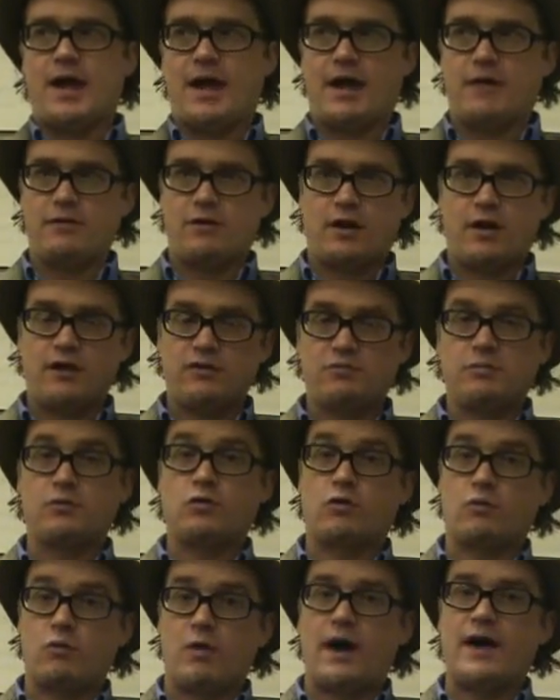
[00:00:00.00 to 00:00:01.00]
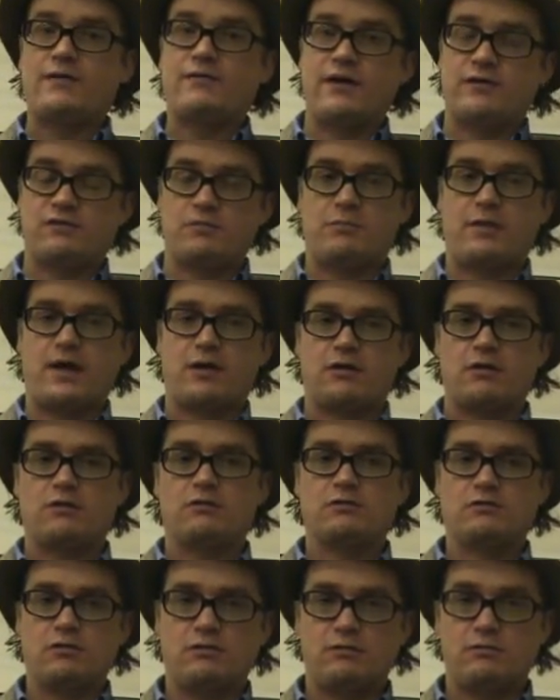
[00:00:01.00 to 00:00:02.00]
and the husband or wife has a
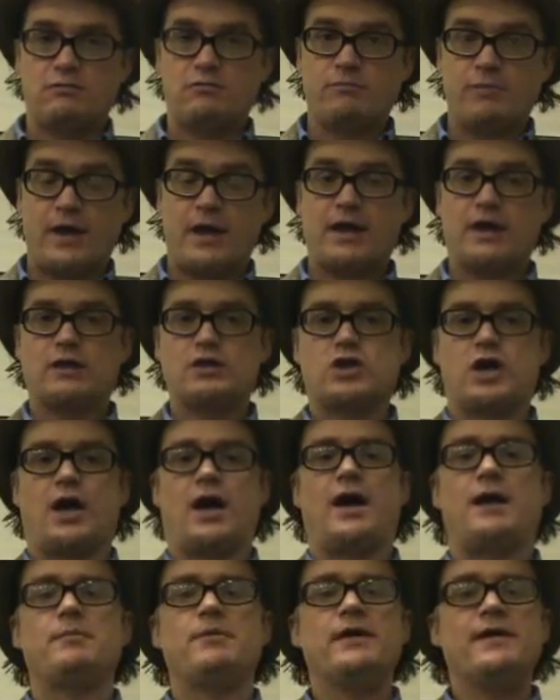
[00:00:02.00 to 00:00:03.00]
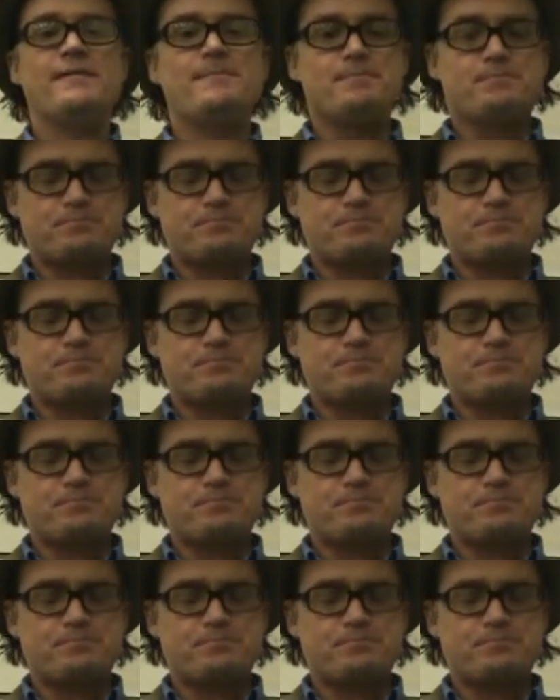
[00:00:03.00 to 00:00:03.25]
better paying job.